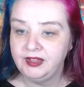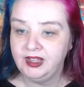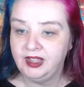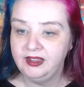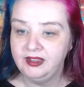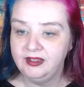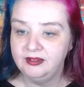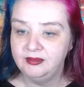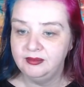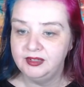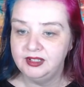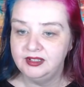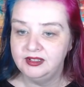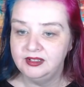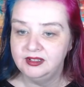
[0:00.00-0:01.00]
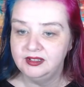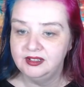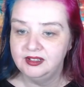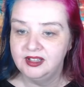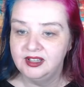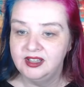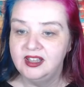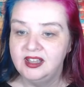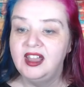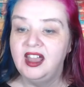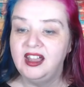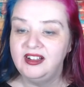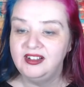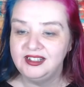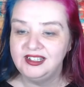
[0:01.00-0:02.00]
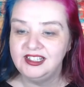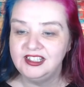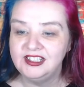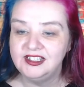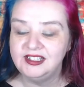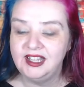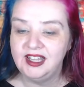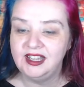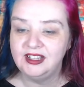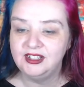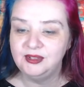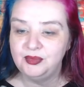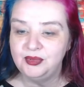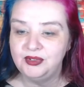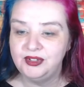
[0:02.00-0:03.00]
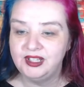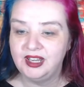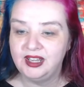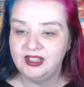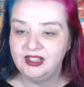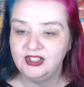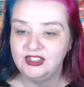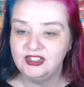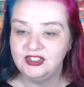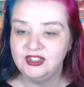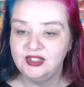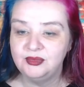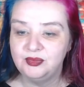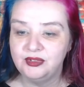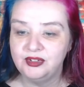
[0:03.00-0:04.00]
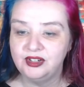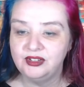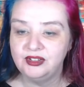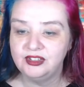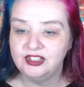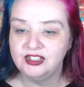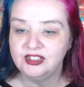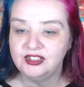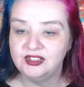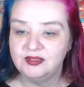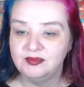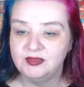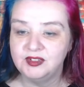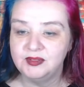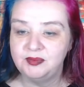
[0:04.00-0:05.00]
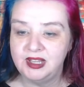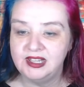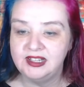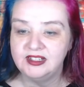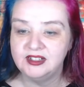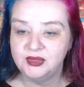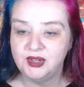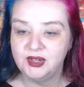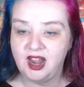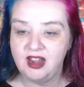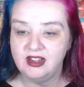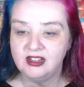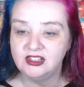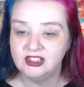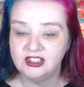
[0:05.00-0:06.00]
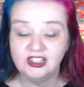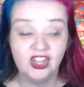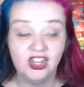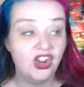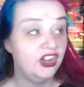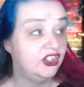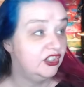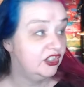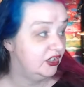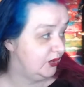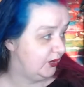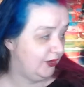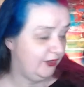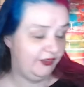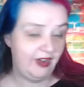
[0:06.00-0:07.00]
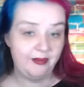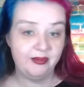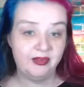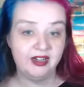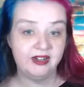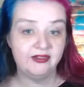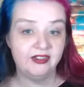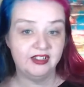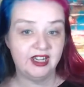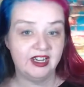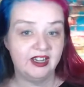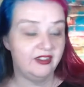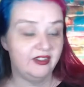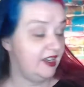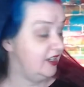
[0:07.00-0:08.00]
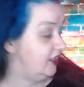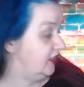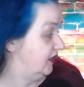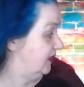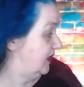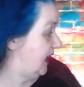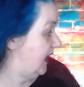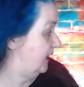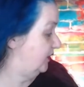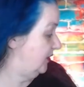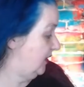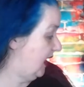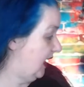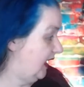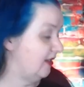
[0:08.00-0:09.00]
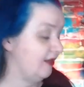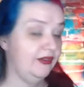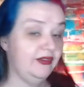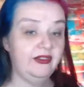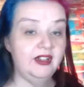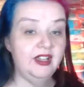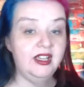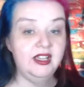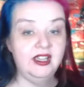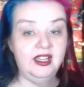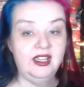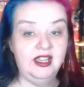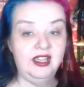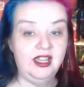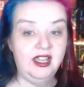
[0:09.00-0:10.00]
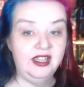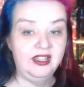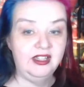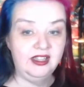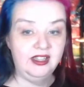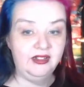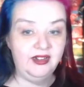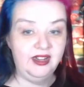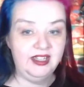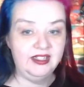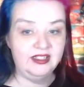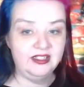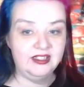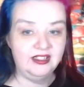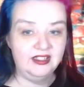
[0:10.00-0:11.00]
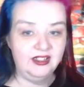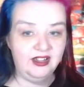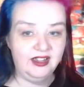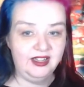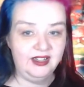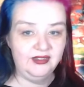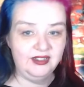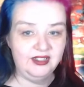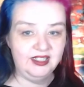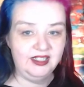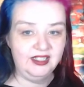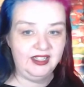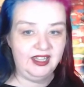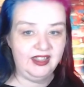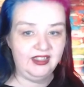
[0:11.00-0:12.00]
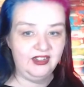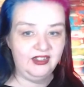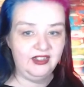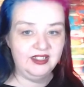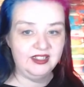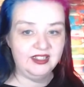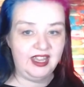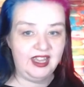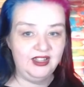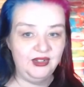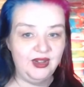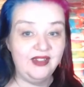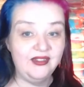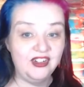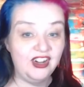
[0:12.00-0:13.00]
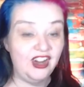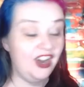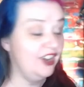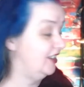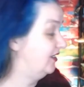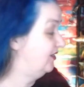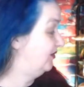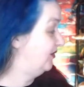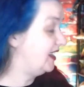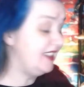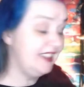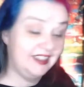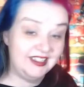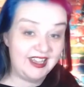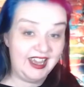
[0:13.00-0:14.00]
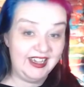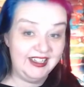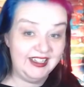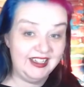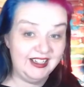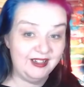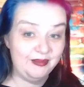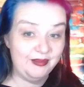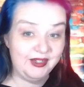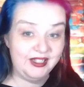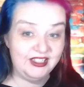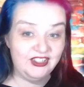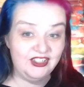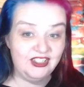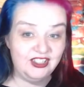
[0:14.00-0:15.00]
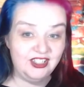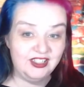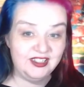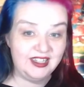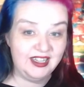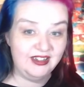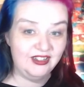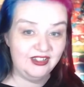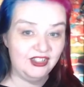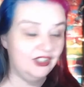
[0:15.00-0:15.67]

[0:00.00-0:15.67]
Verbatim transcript: um oh alicia yeah good point i could use the brooch to pin it to a cur curtain or fabric for decorations i do have there is. You can't even see. Yeah, there is. I do have a curtain right at the side here, but it's just out of